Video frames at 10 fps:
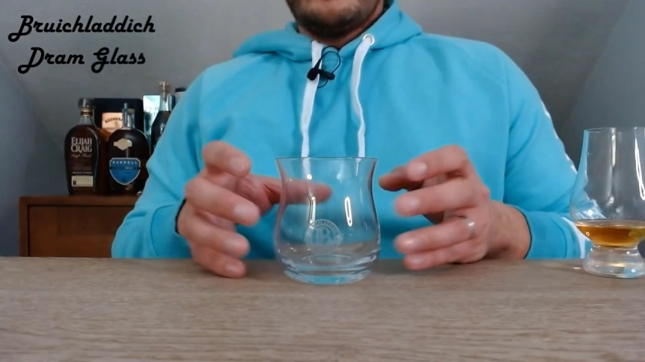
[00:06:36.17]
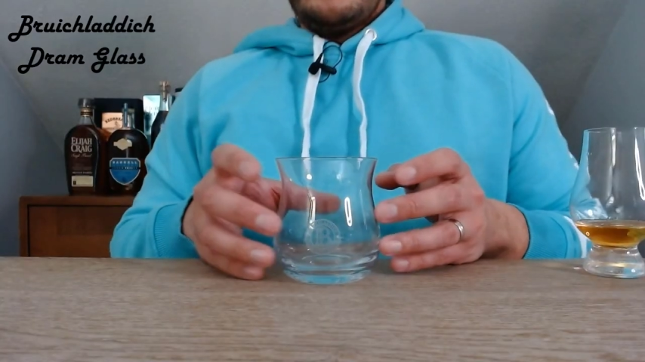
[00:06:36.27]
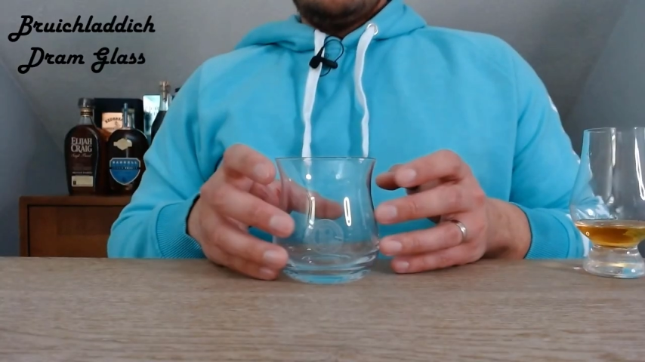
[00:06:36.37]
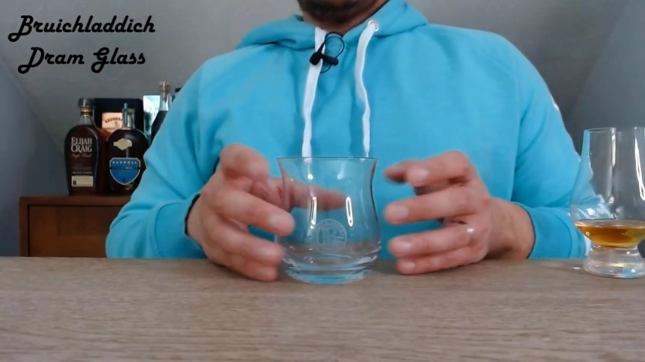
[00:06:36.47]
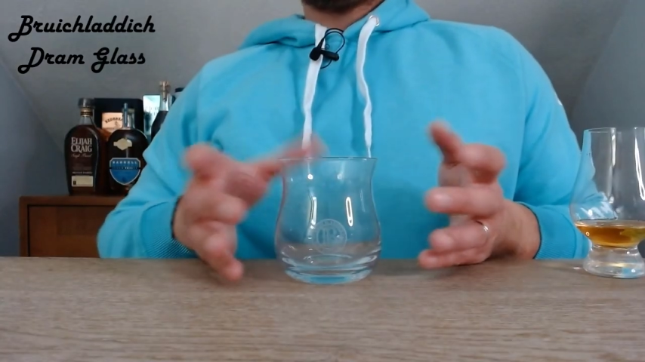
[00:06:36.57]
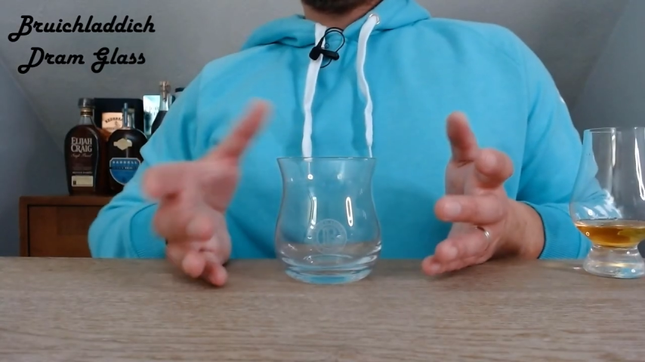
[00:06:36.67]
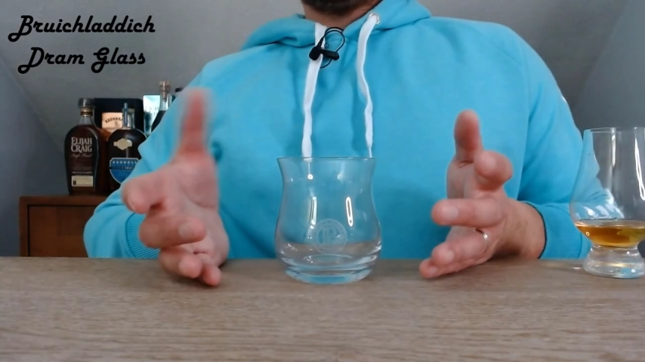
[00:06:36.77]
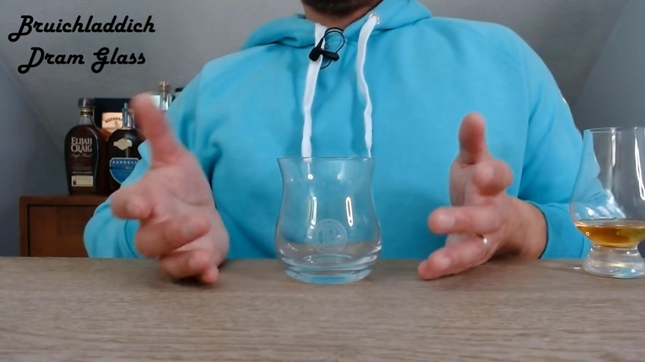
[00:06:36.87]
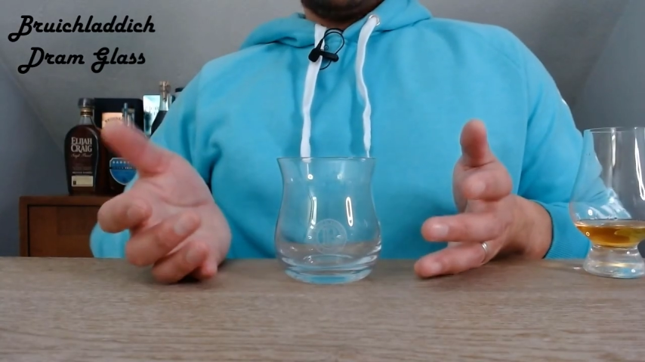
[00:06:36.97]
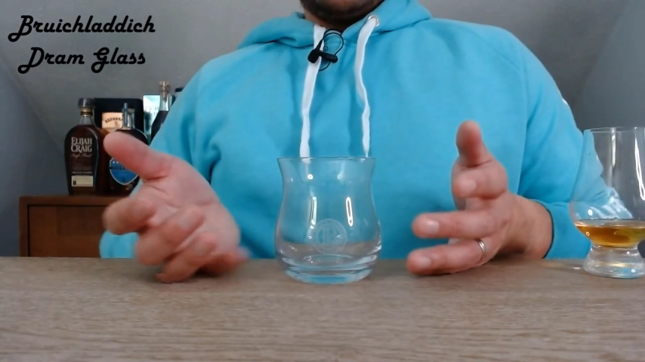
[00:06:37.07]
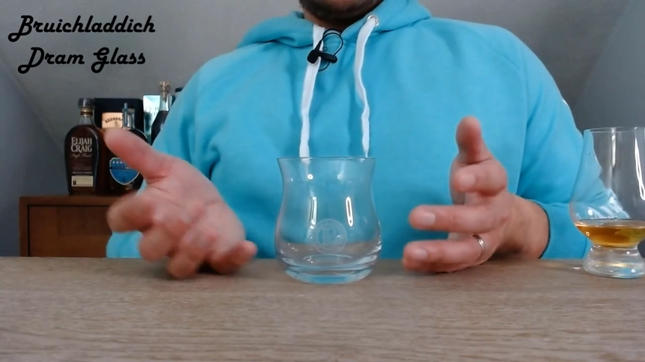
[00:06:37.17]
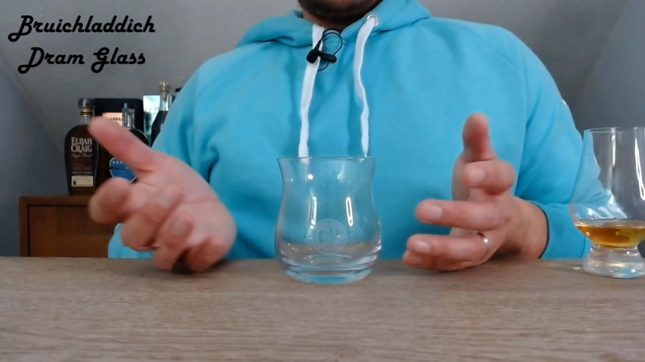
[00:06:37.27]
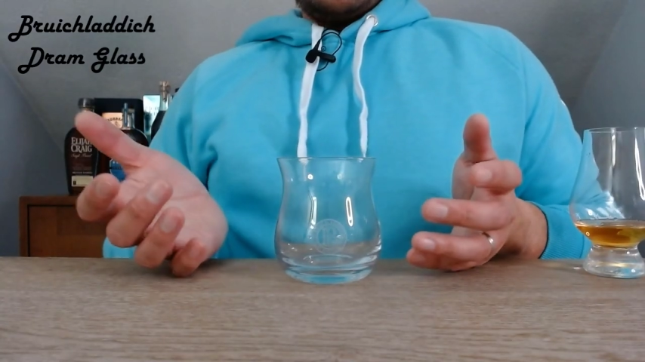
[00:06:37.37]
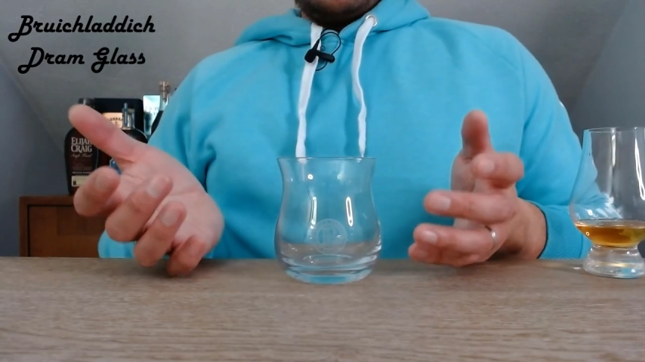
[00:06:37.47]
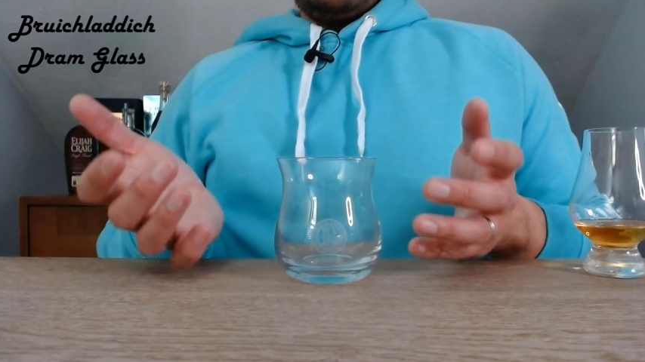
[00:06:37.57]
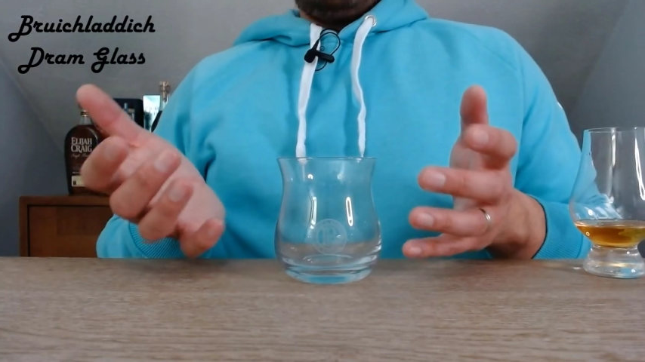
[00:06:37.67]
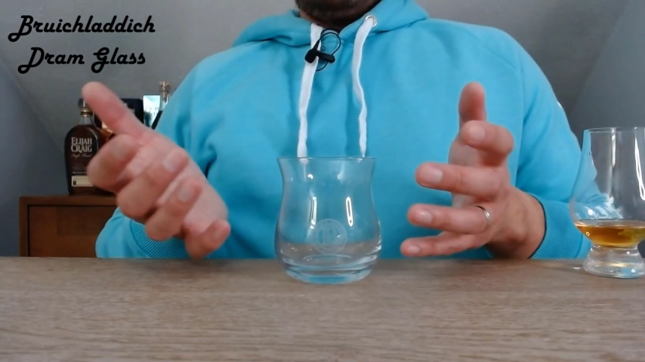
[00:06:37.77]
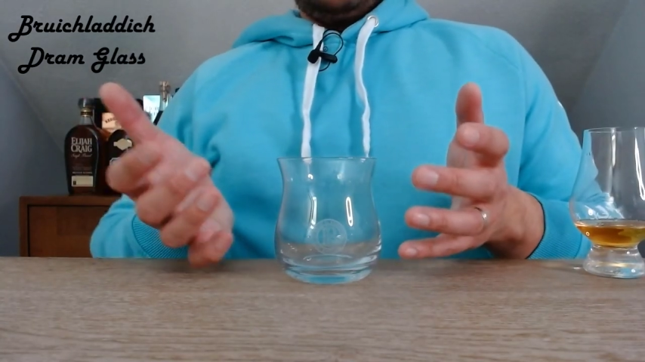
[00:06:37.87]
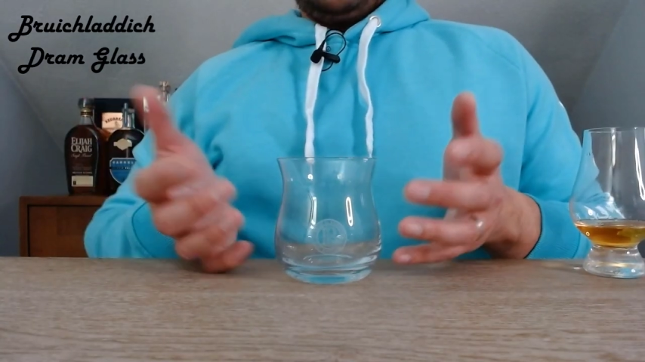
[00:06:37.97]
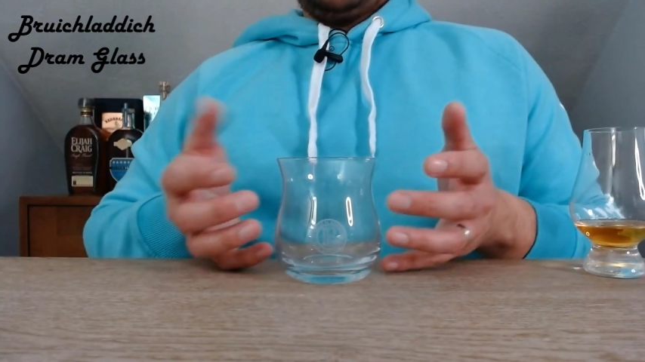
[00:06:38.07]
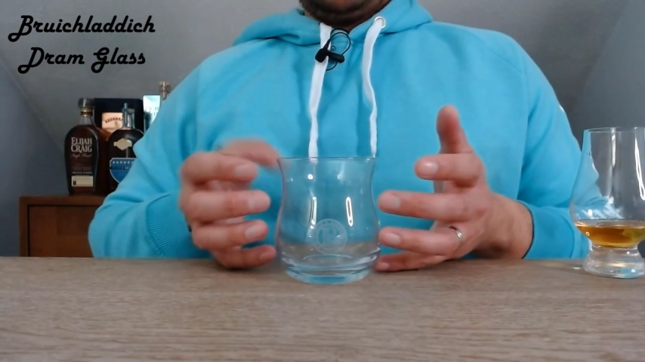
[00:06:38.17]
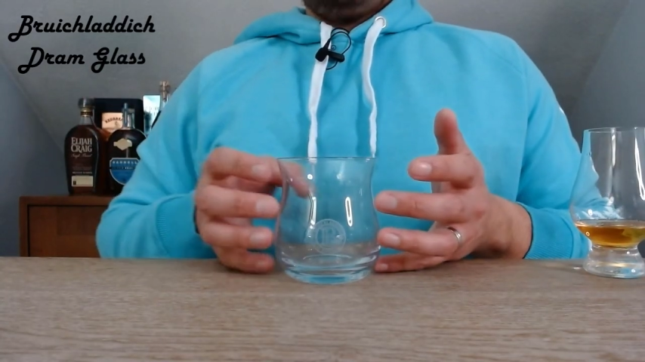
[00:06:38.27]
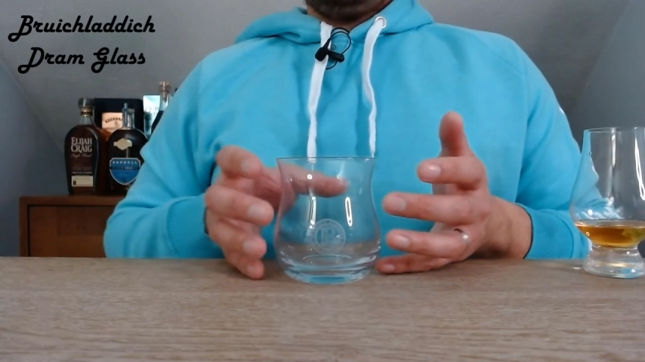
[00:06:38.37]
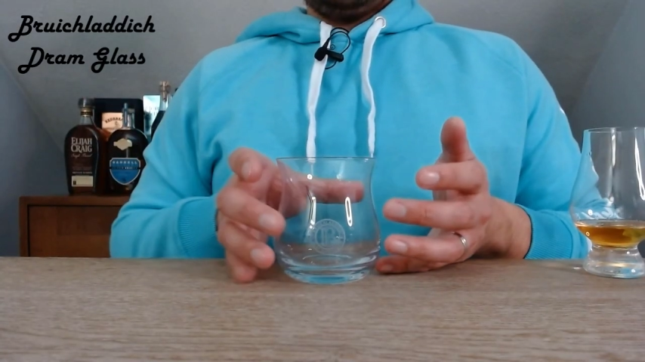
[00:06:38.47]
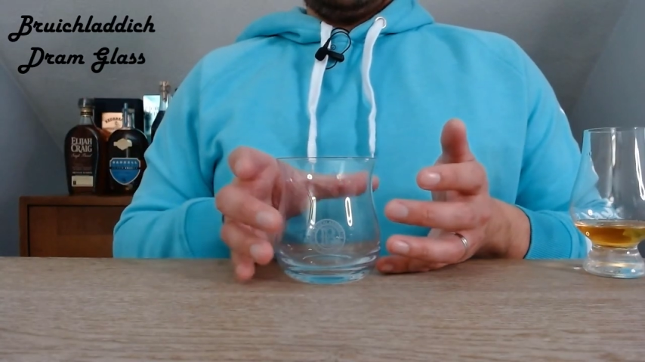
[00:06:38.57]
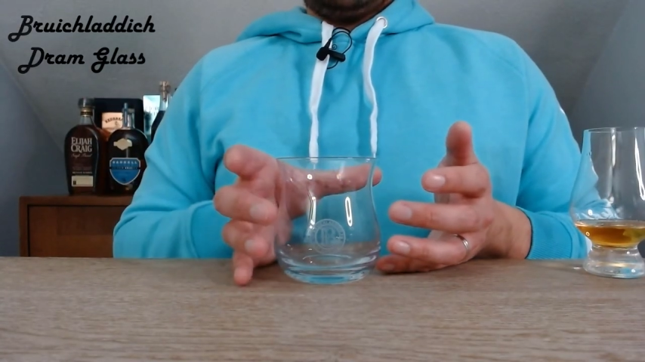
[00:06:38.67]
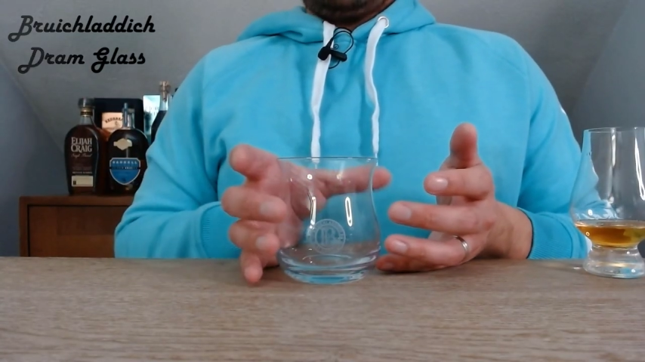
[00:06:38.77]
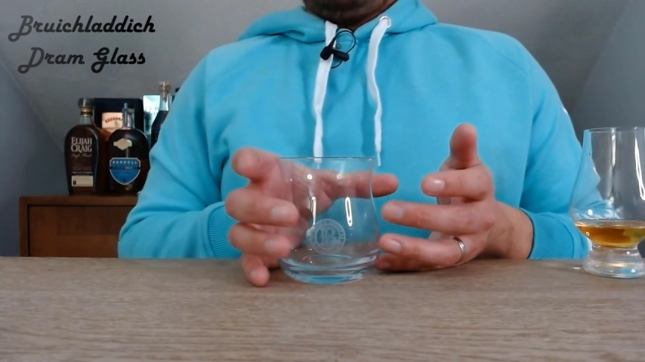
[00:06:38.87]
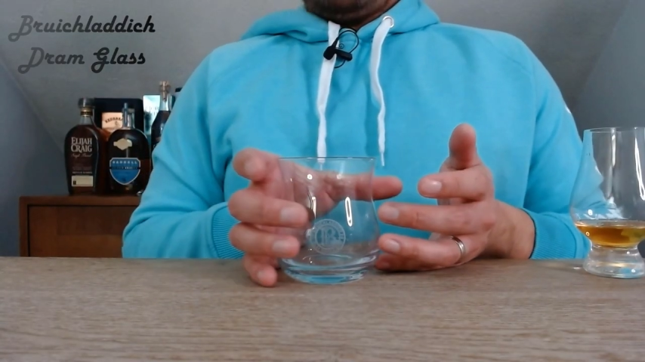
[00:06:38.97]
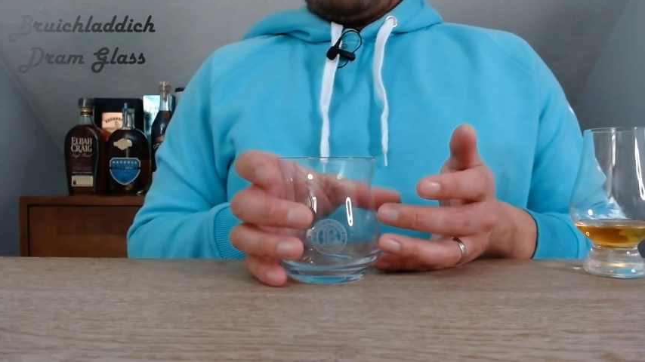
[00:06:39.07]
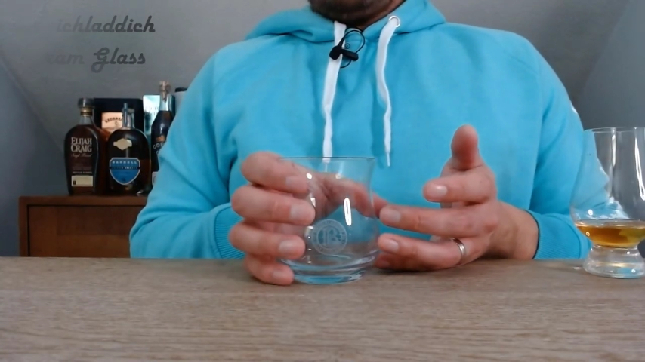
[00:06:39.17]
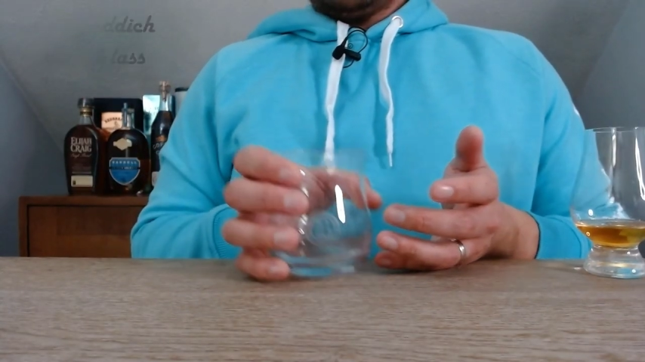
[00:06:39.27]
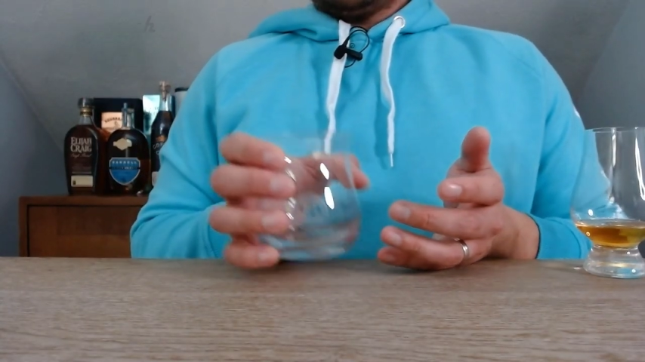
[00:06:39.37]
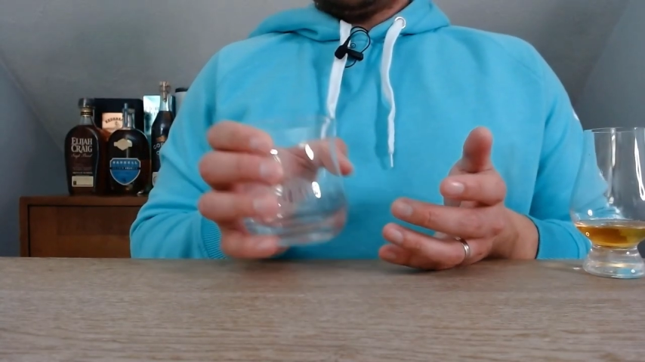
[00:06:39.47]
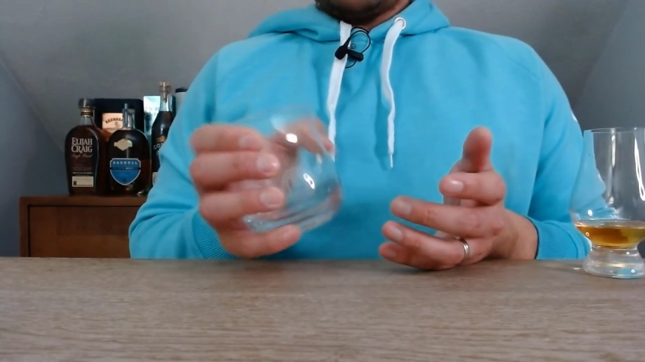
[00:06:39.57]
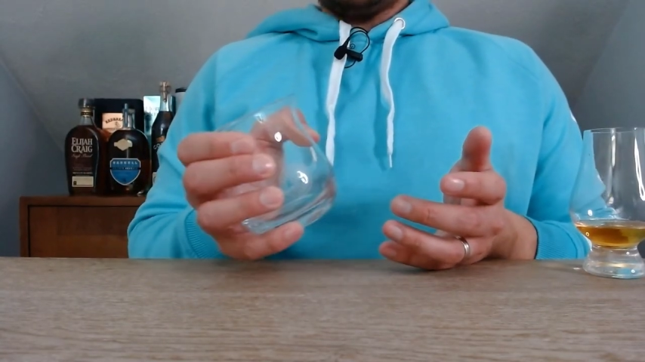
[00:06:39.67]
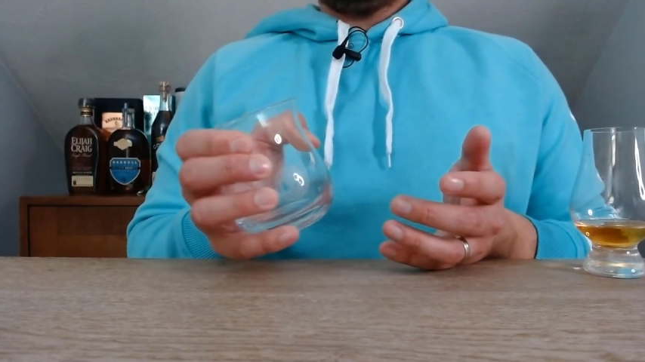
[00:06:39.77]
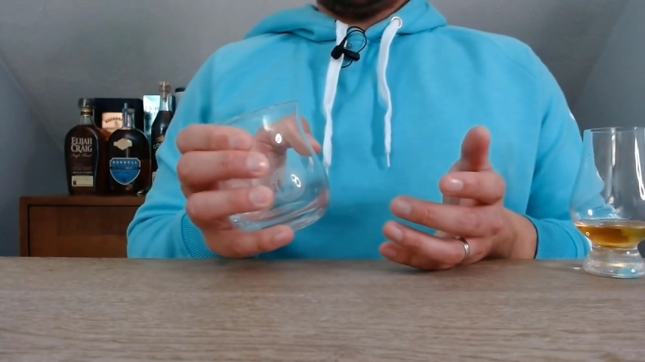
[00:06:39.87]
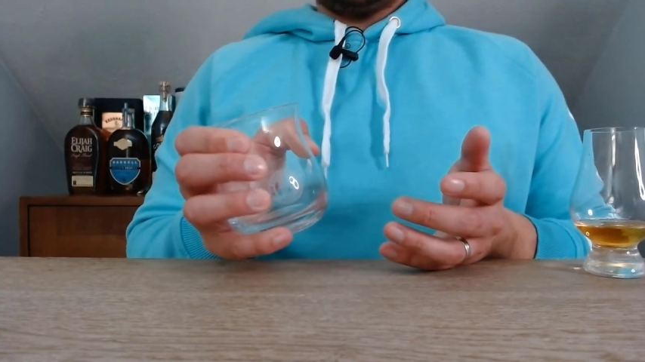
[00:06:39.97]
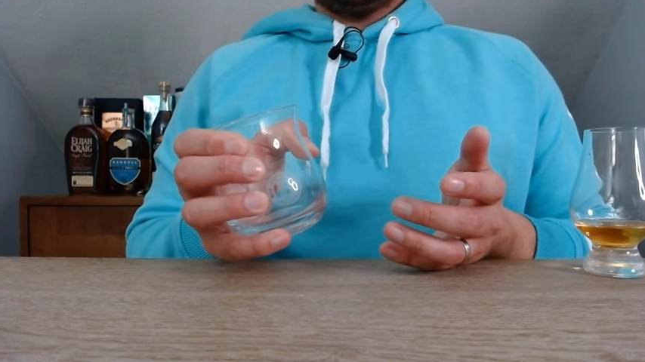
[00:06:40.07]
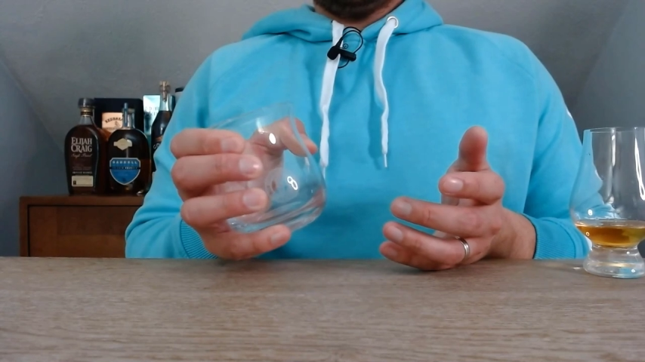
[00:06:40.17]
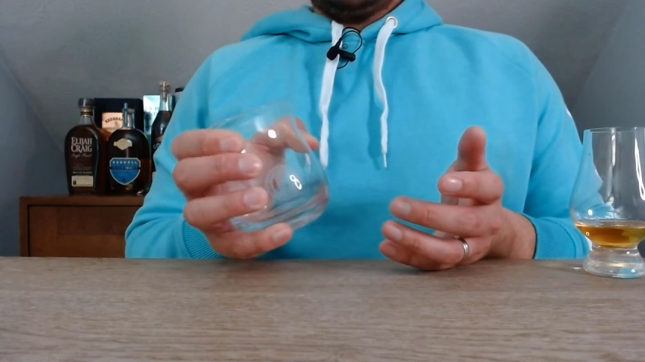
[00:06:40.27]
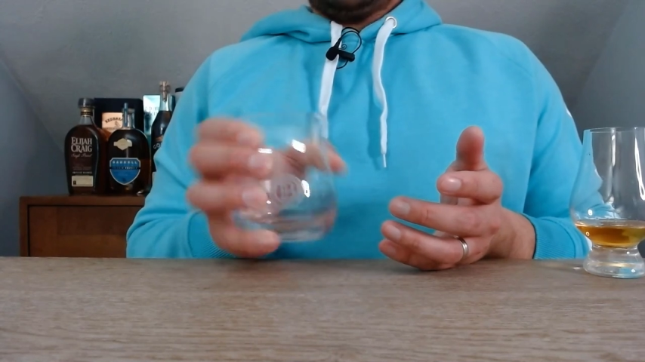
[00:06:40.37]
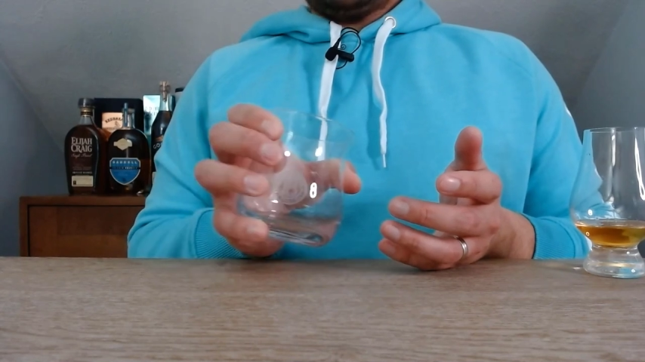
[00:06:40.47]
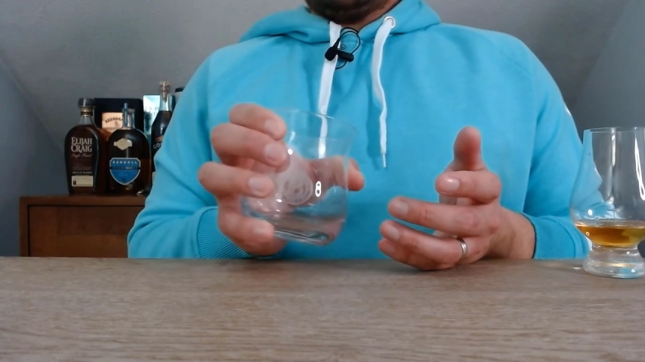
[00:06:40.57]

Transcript: Nobody's mouth can be seen.